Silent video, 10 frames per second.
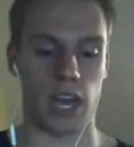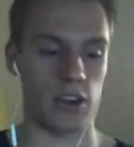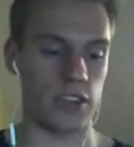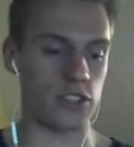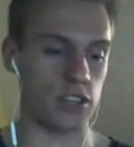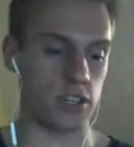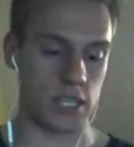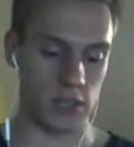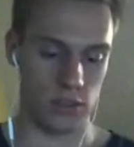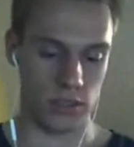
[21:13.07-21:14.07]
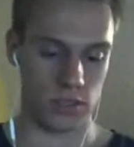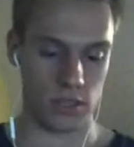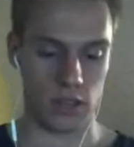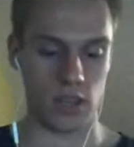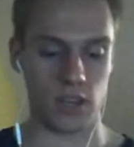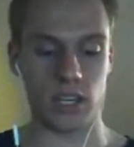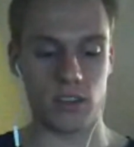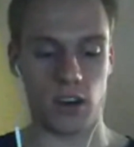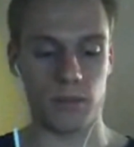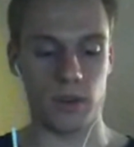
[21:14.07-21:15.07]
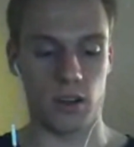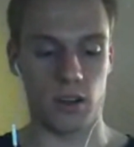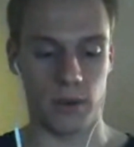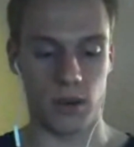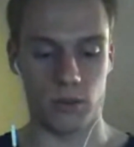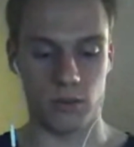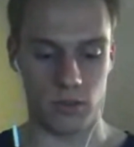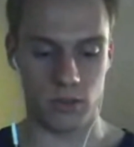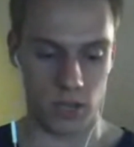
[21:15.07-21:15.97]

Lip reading: hey, are these good deals? And then he taught me all about